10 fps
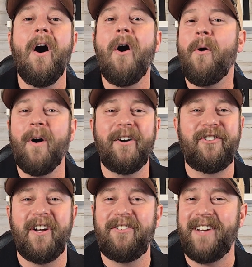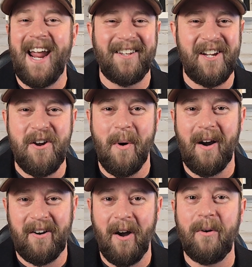or just scan the QR
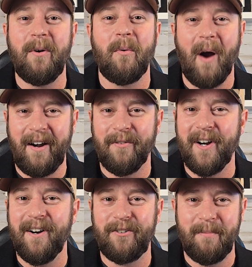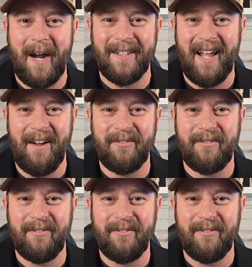code right over here to my left.